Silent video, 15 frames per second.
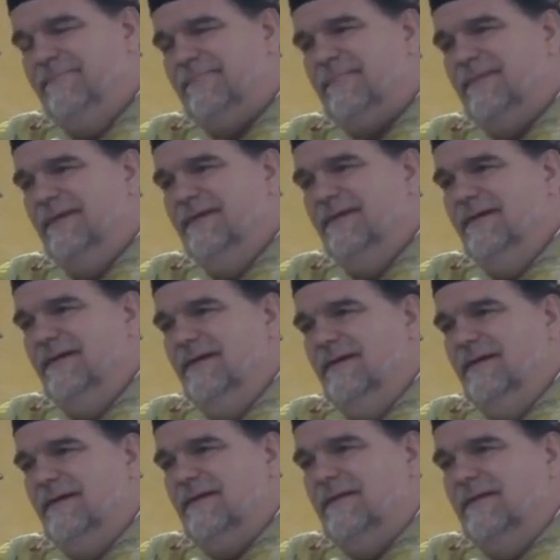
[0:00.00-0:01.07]

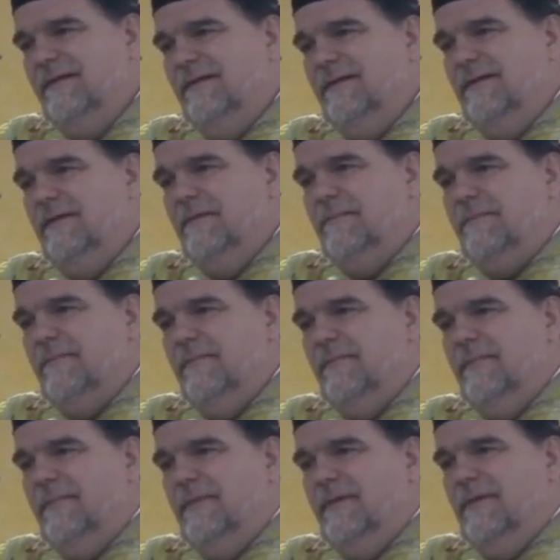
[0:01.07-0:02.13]

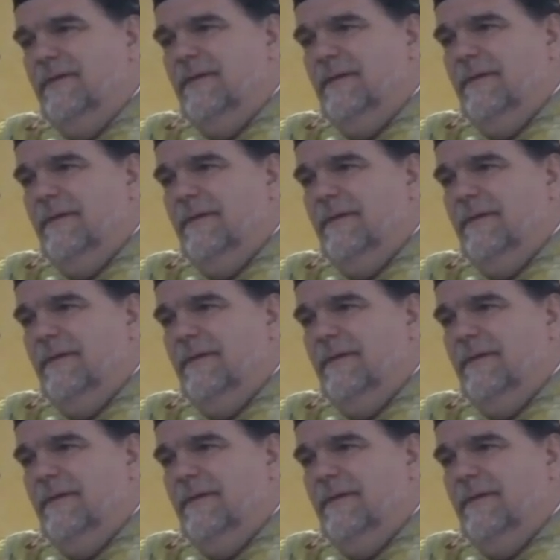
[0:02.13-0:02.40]
(silence)